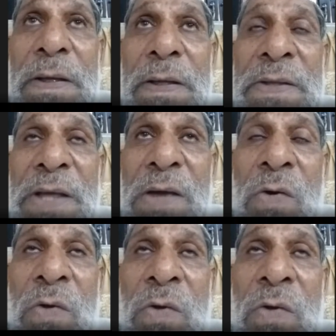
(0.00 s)
they
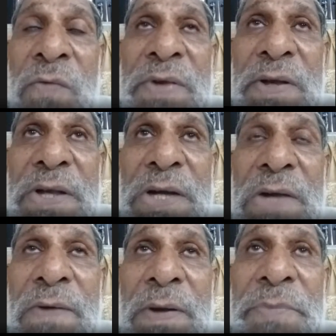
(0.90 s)
all often they
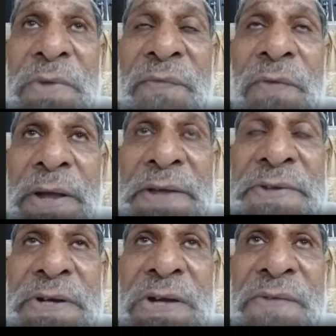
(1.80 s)
develop the folic
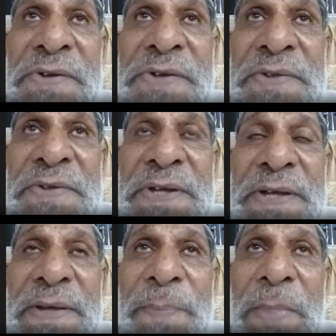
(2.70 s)
acid deficiency
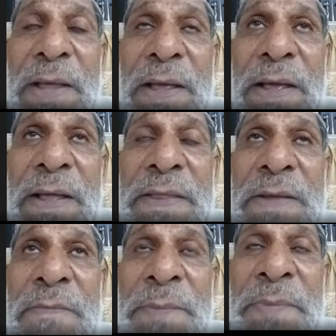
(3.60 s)
and they
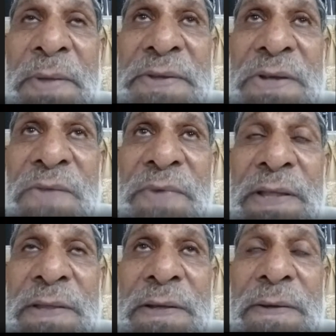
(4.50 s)
may present with
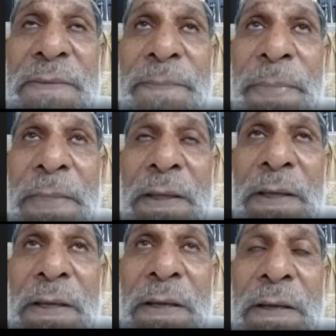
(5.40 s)

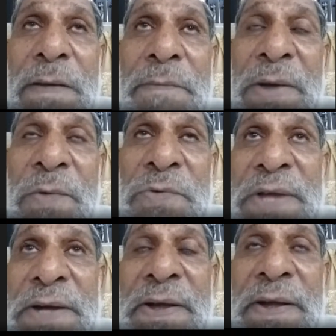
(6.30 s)

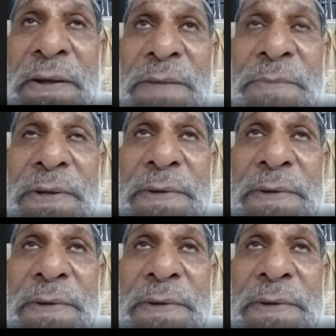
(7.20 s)
macrocytic anemia.